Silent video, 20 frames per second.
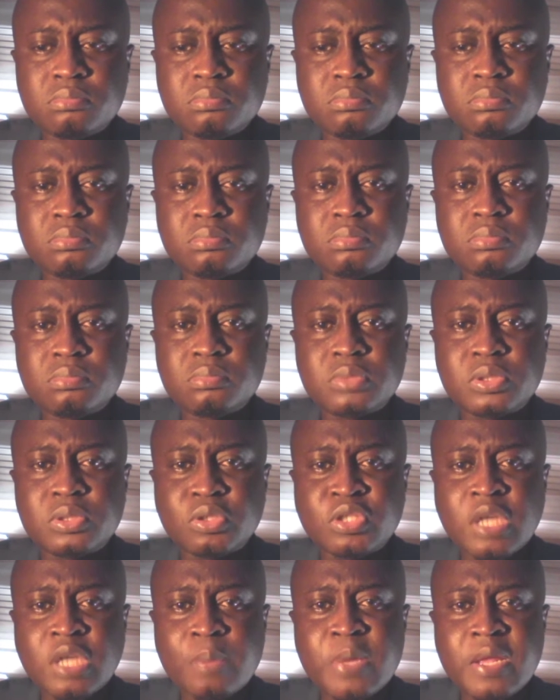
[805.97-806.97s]
social
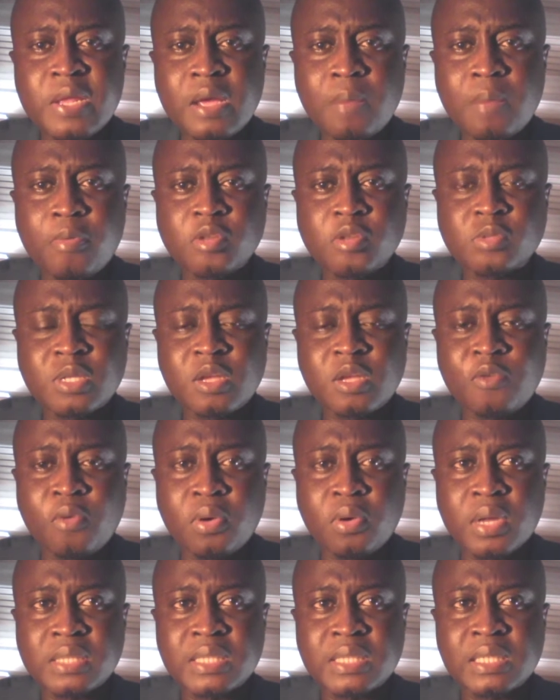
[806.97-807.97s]
media prospects you have
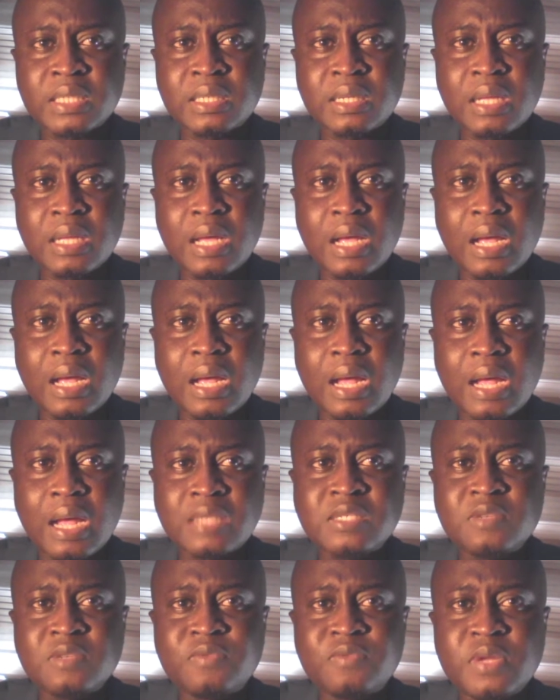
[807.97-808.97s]
connected as
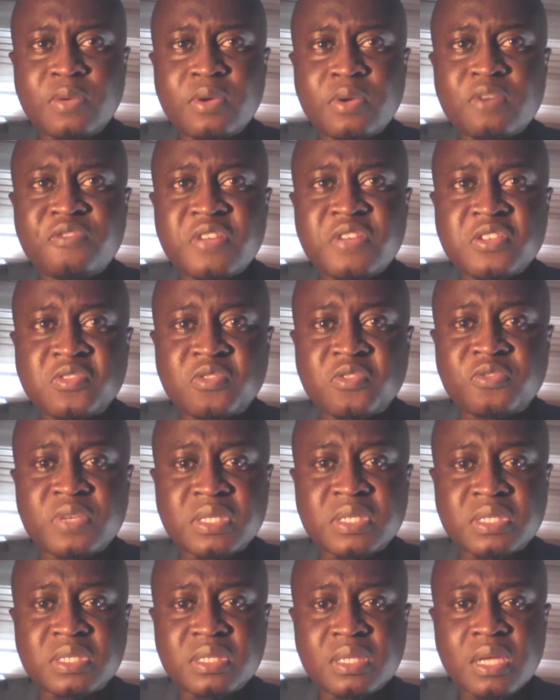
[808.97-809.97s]
if they were face-to-face.
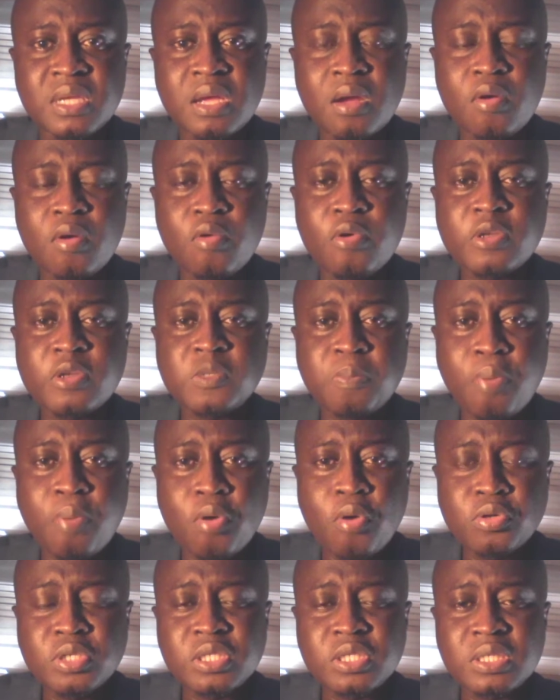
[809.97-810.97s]
Respond
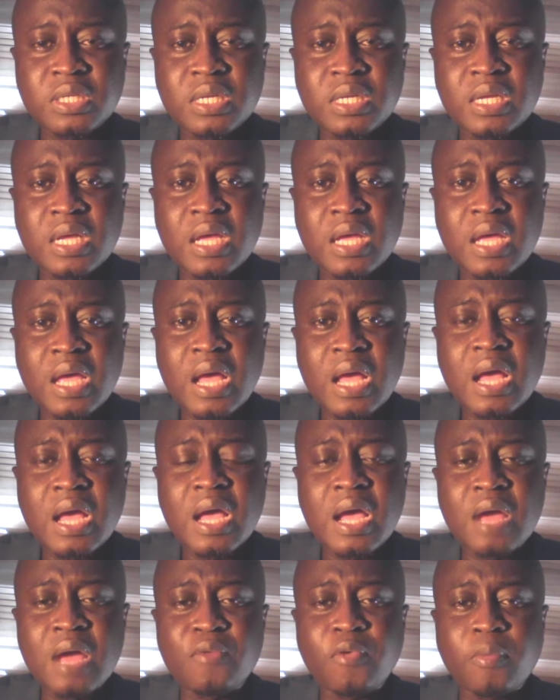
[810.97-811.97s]
and
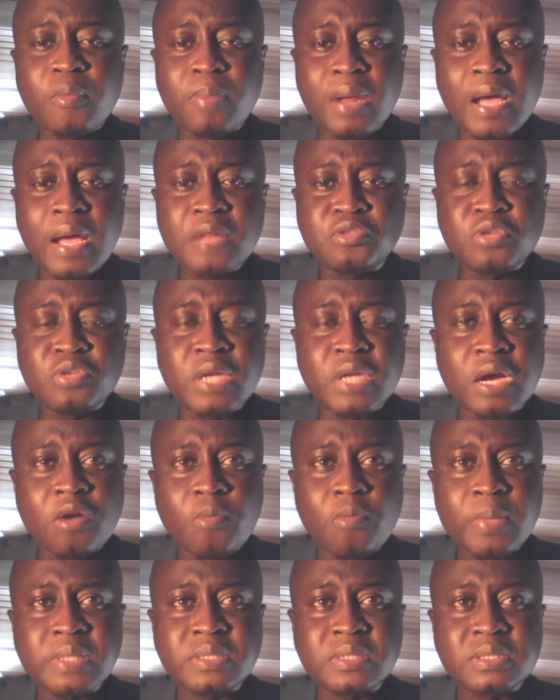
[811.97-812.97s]
reply to their
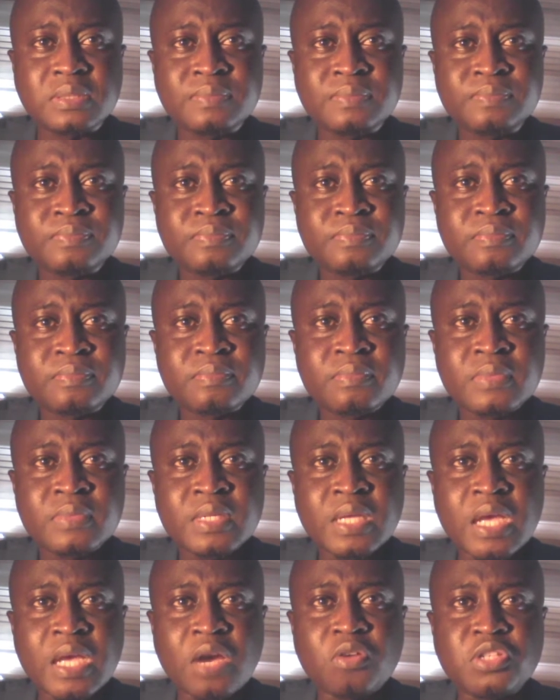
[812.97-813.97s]
comments, and
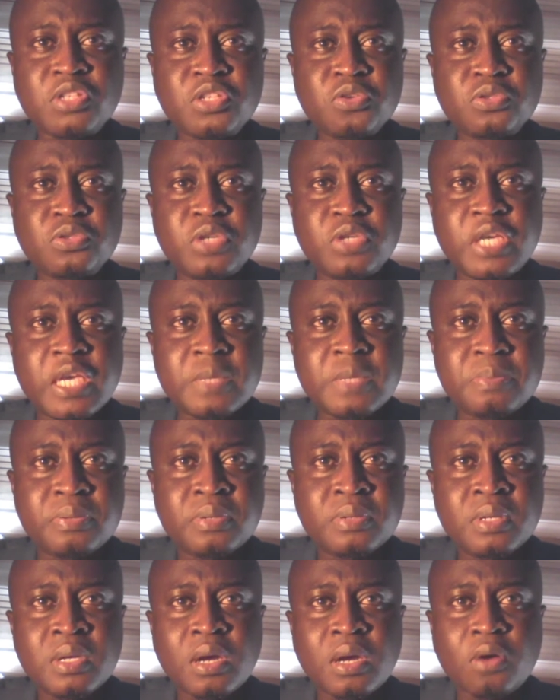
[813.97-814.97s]
continue to keep
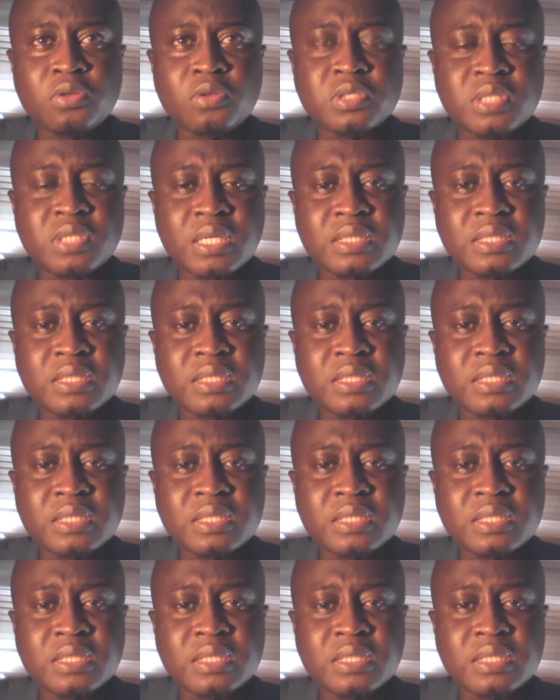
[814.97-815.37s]
constant